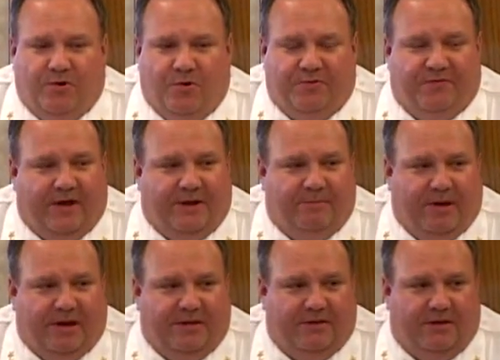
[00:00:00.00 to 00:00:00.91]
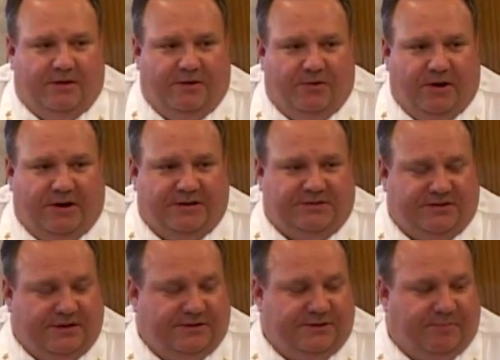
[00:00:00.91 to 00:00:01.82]
notified by the United
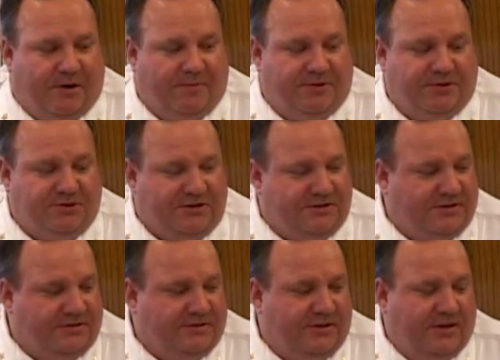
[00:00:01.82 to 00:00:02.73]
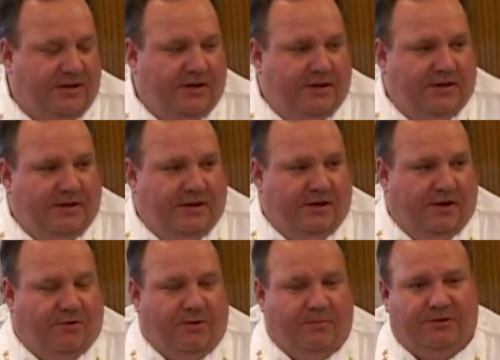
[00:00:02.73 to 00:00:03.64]
States Department of Justice
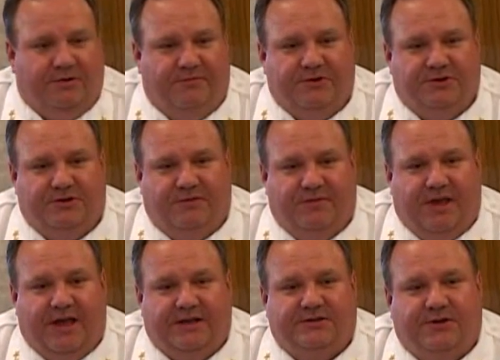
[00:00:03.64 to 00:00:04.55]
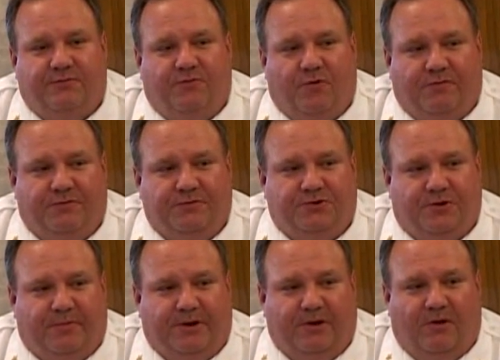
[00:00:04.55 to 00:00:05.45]
criminal division of the asset forfeiture
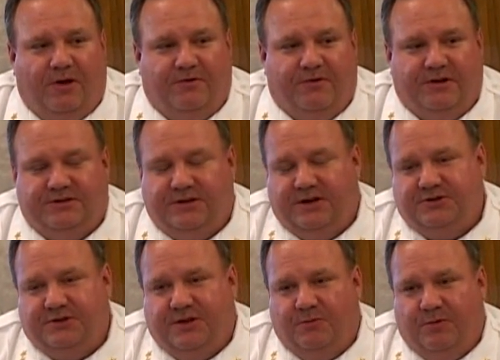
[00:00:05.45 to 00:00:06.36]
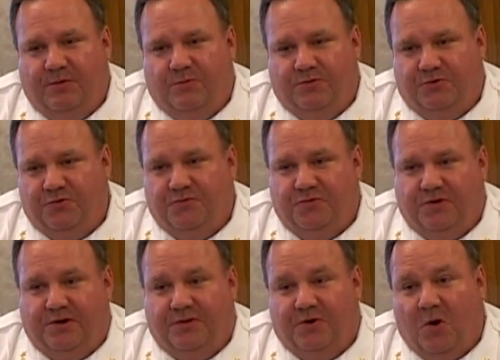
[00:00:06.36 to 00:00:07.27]
and money laundering section that we were due
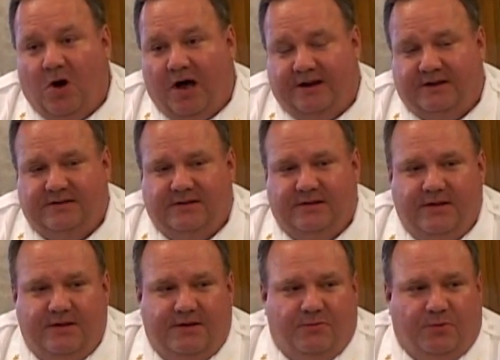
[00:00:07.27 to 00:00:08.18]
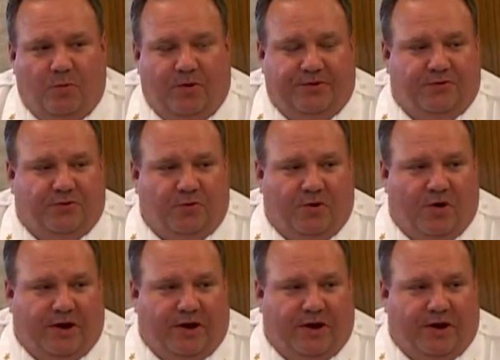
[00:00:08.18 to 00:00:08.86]
for another audit. We went through an